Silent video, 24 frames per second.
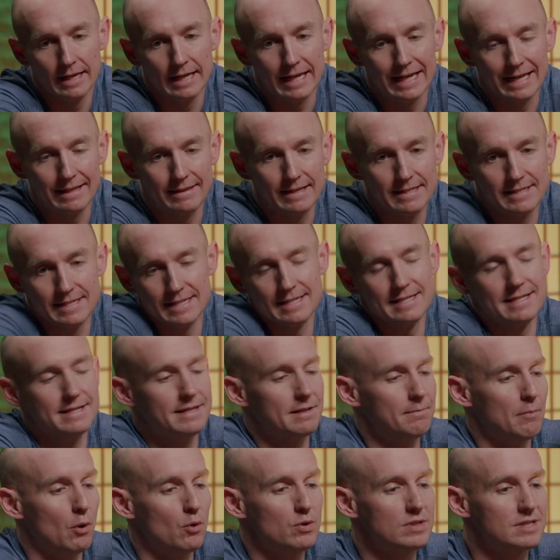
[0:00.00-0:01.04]
this isn't the
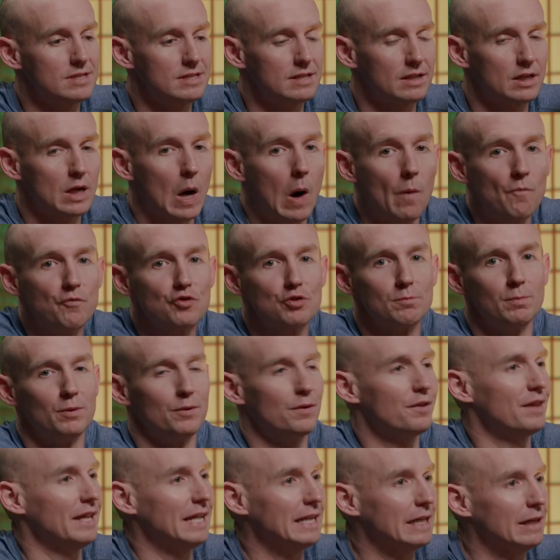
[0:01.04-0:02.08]
most comfortable
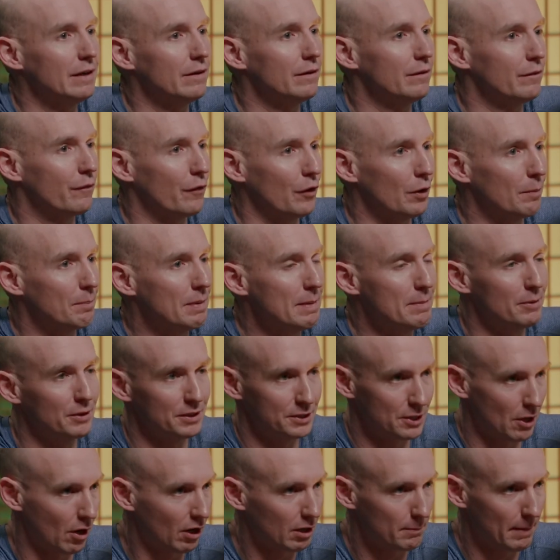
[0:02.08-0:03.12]
thing for people to
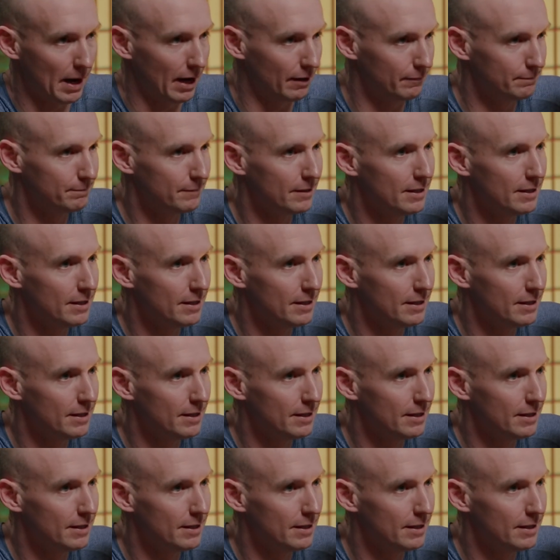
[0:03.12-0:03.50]
talk about.